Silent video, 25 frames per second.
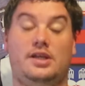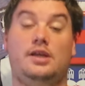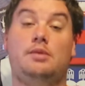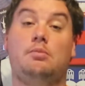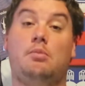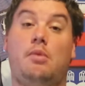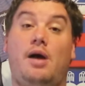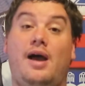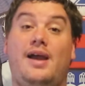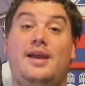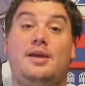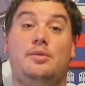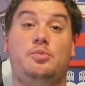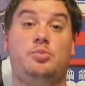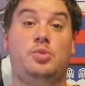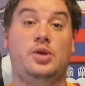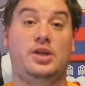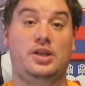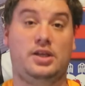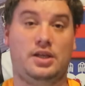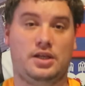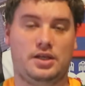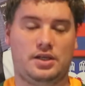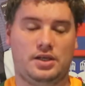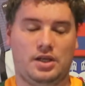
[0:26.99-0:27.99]
in my
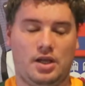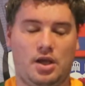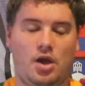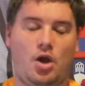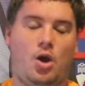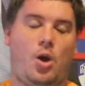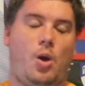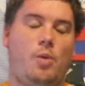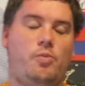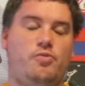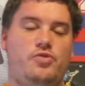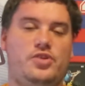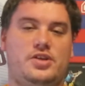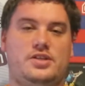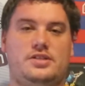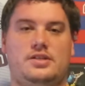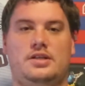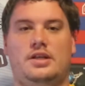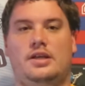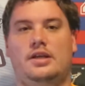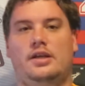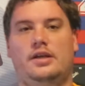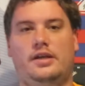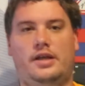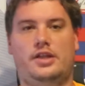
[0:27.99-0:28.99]
opinion?
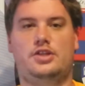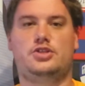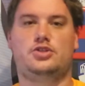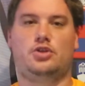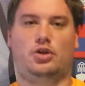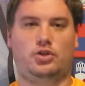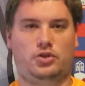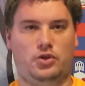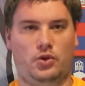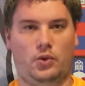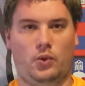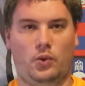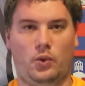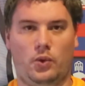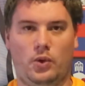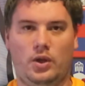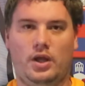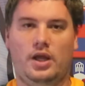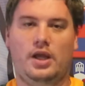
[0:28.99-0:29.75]
Obviously, it's not law.